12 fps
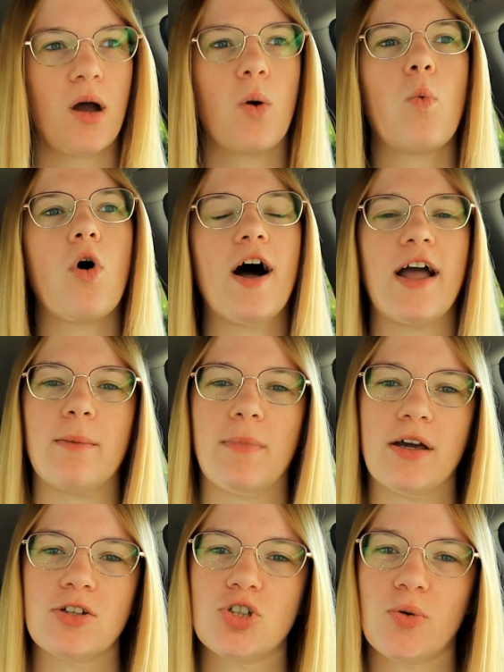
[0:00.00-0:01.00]
Why am
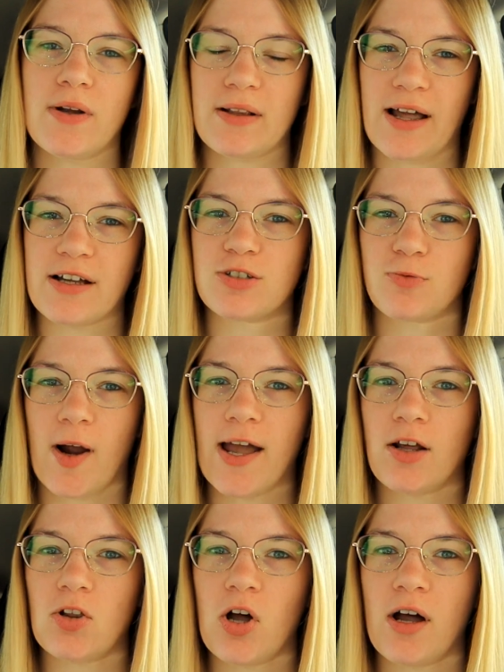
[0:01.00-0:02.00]
I doing less
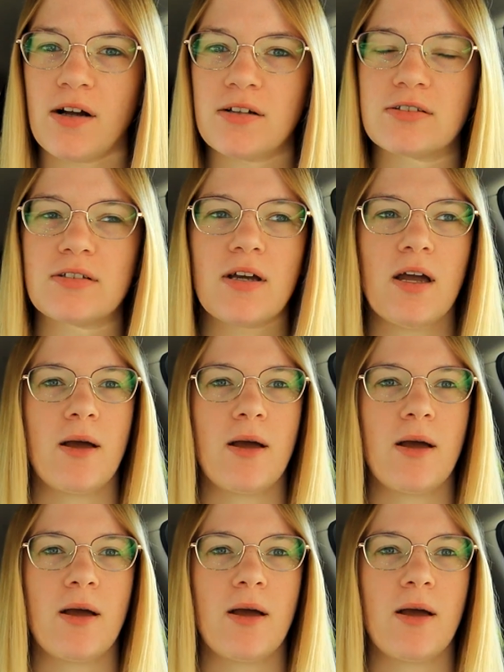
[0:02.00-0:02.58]
ride-alongs?